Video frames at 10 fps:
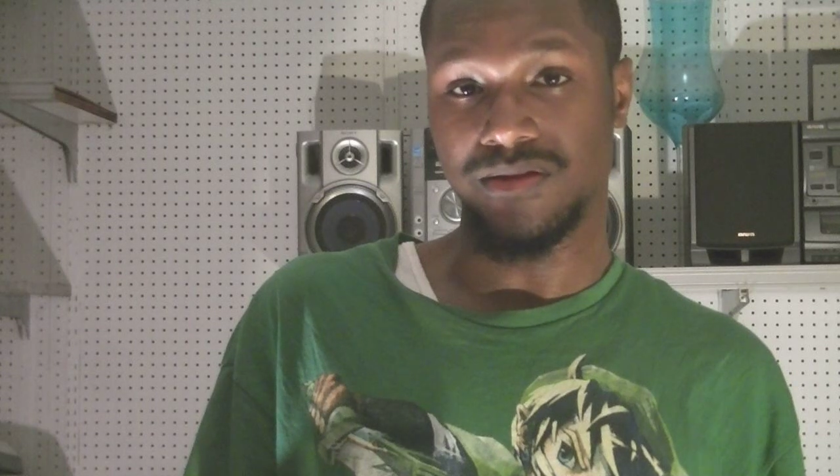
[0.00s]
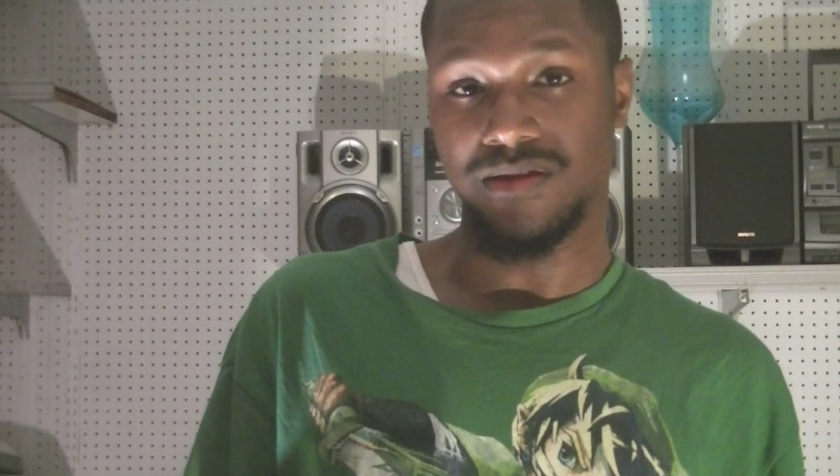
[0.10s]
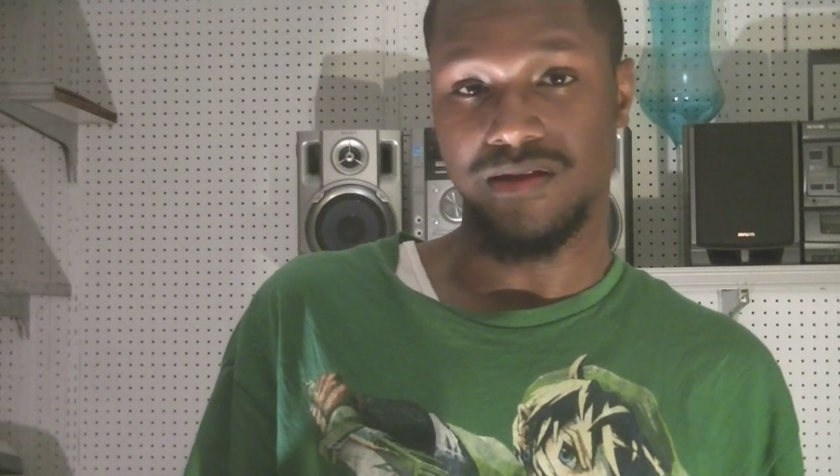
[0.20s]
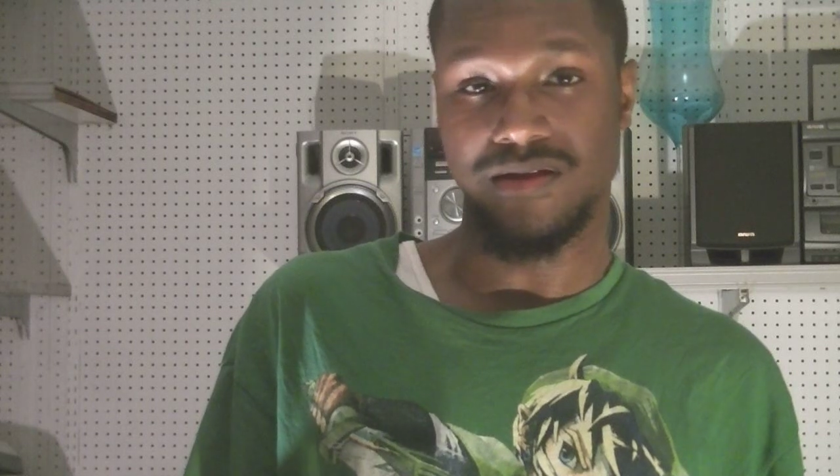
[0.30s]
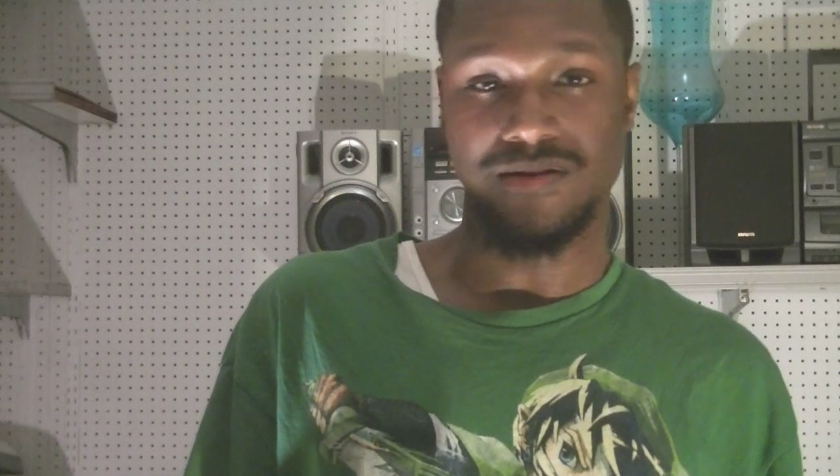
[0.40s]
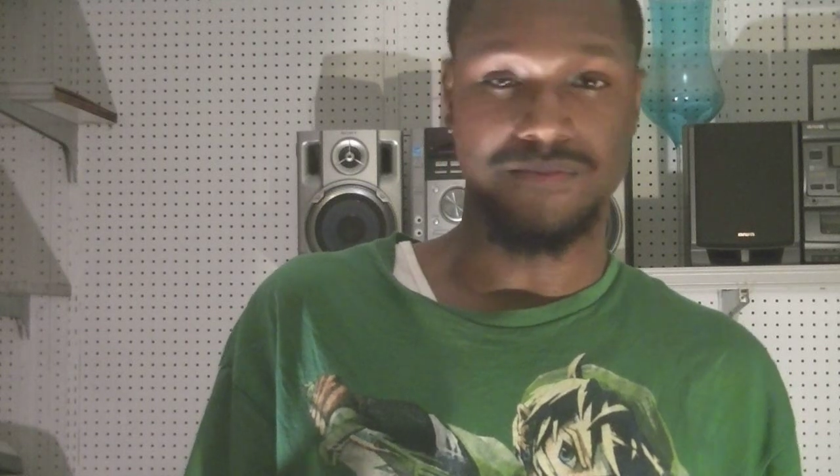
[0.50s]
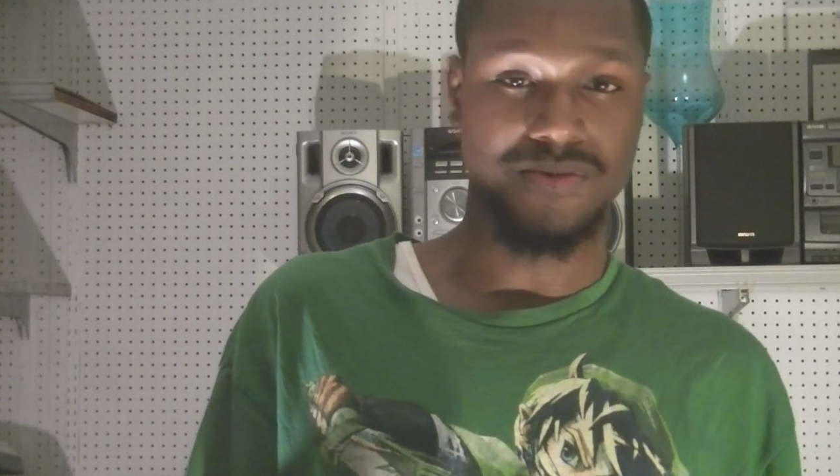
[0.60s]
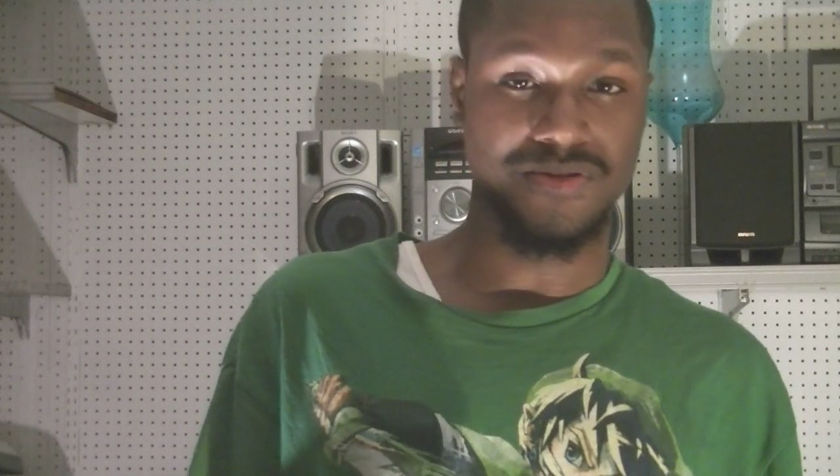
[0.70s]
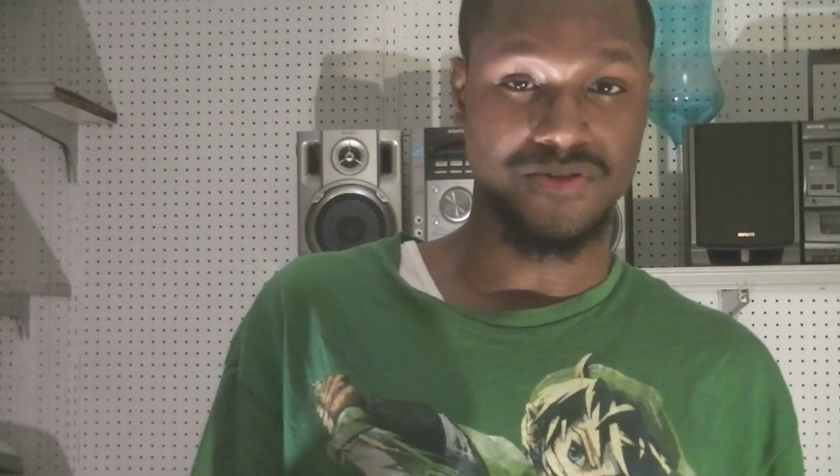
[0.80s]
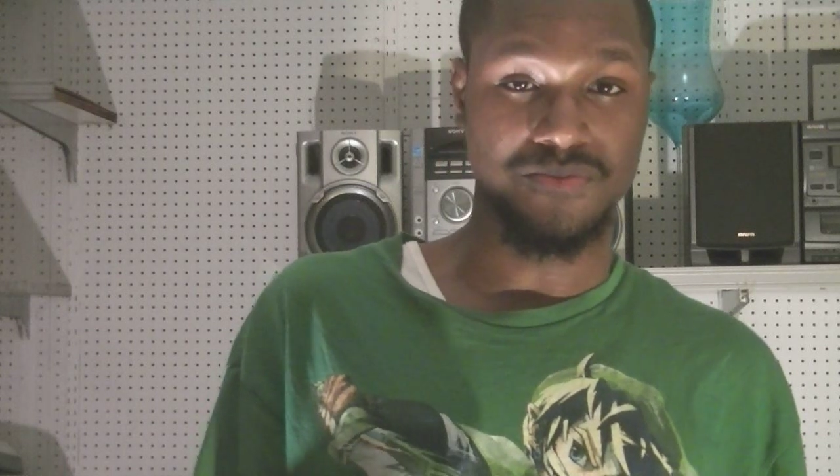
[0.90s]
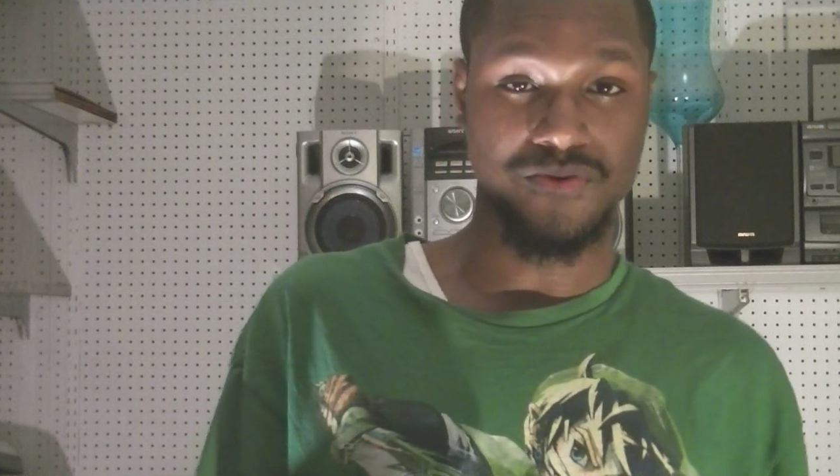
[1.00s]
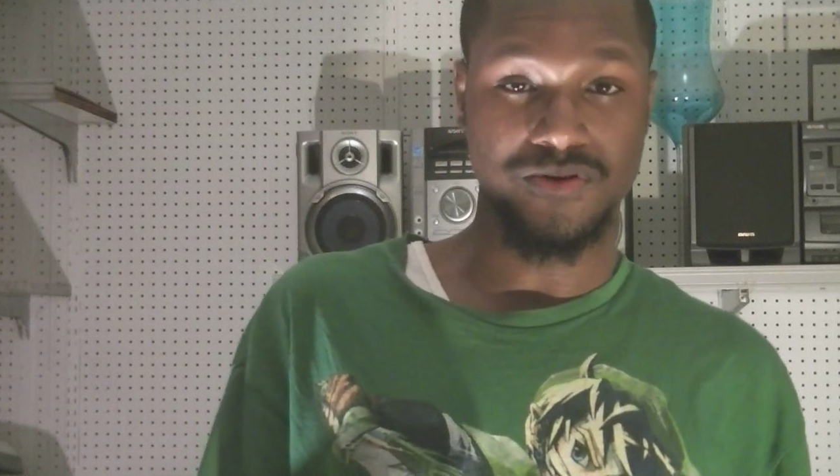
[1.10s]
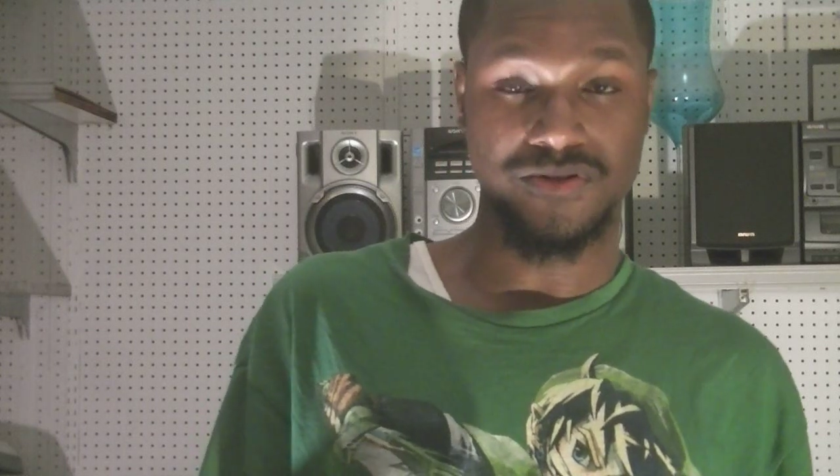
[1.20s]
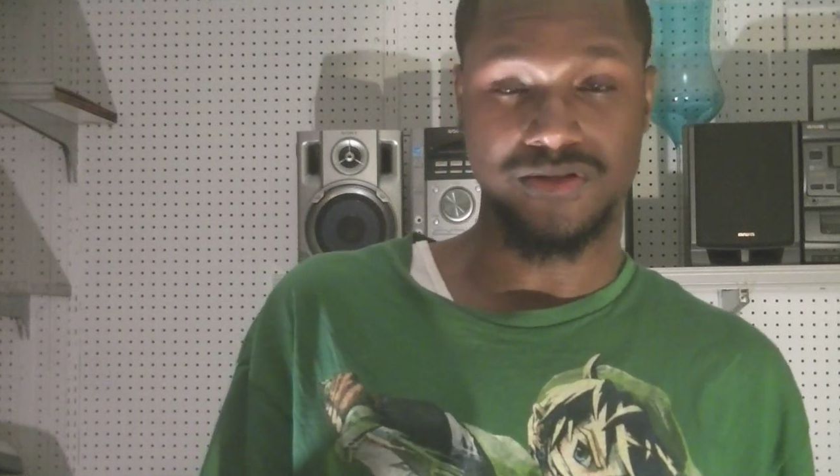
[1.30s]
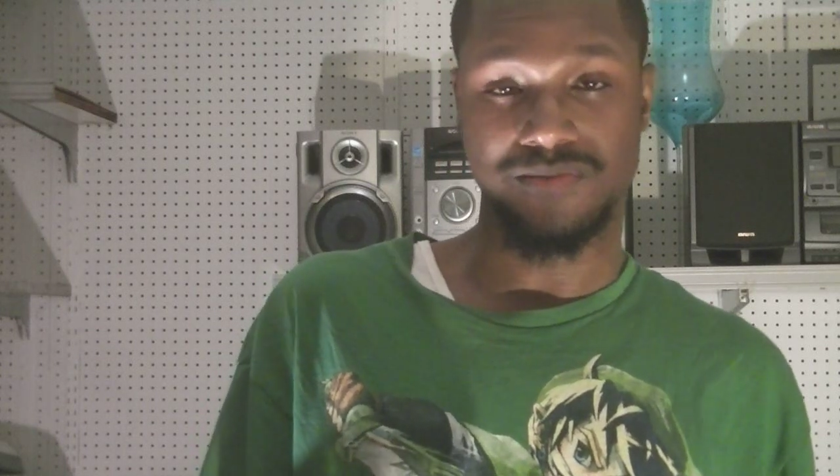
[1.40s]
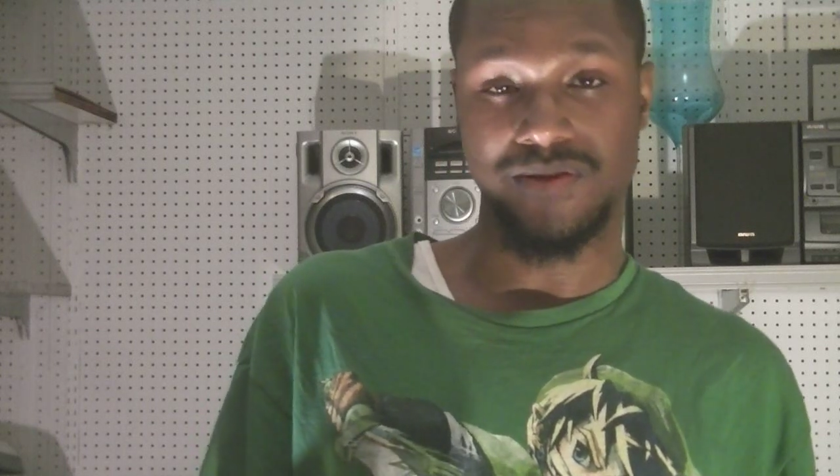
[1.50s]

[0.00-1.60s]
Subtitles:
the end of Miz and Morrison.